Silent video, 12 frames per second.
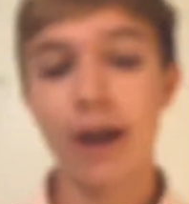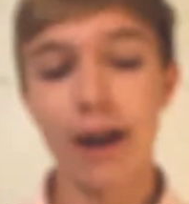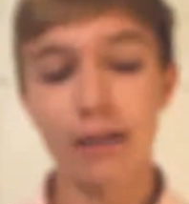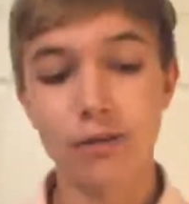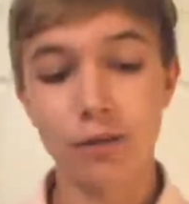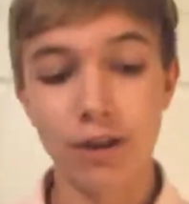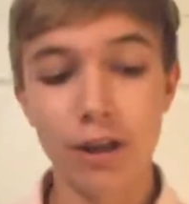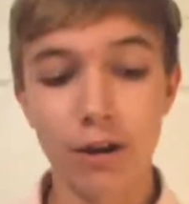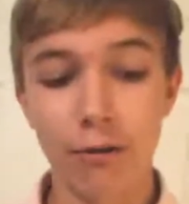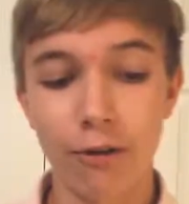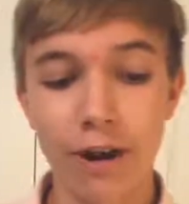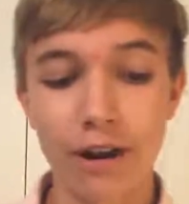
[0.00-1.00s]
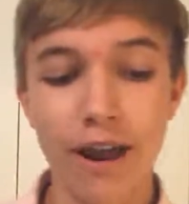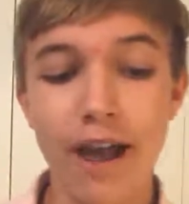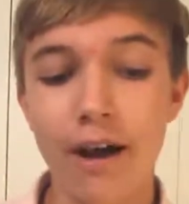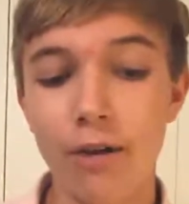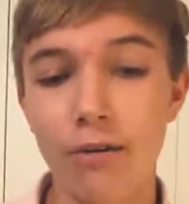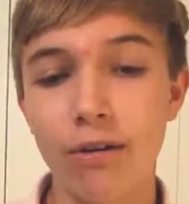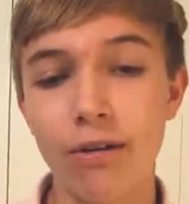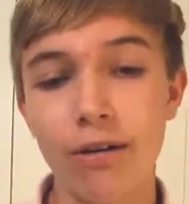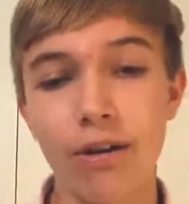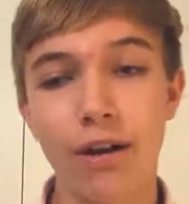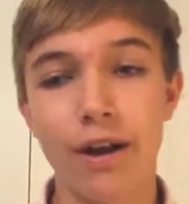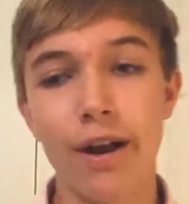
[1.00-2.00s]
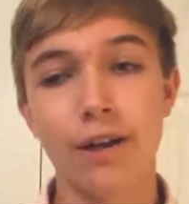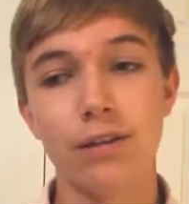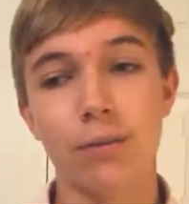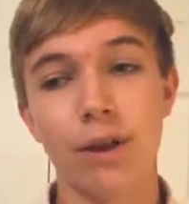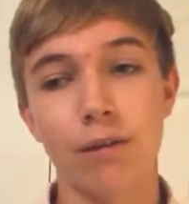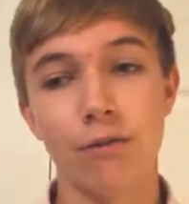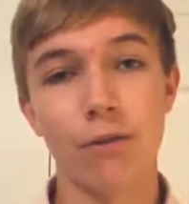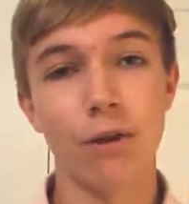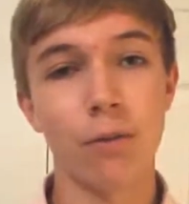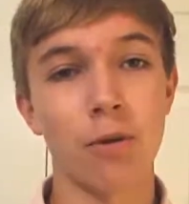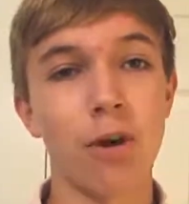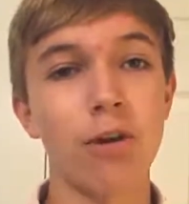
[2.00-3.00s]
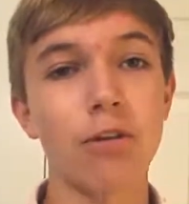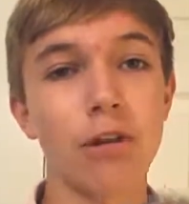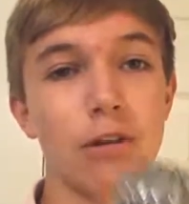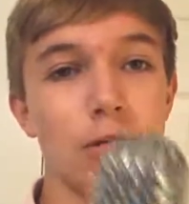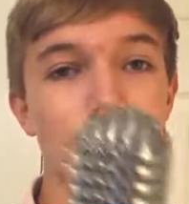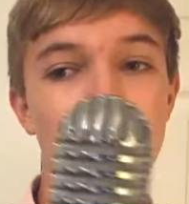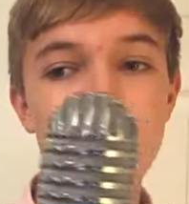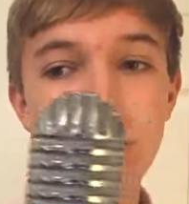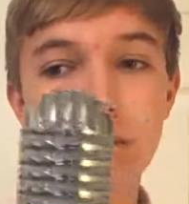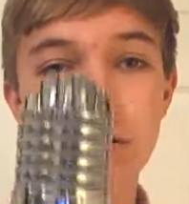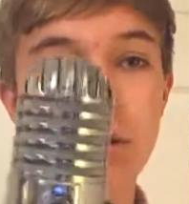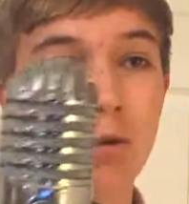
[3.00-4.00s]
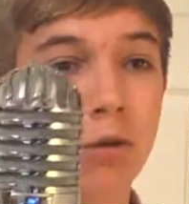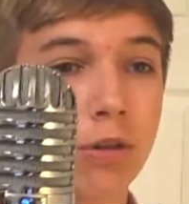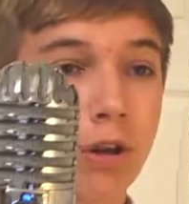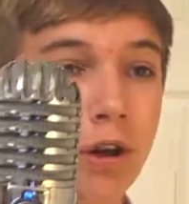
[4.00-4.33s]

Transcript: as you're hearing right now, is a microphone I'm currently using to record the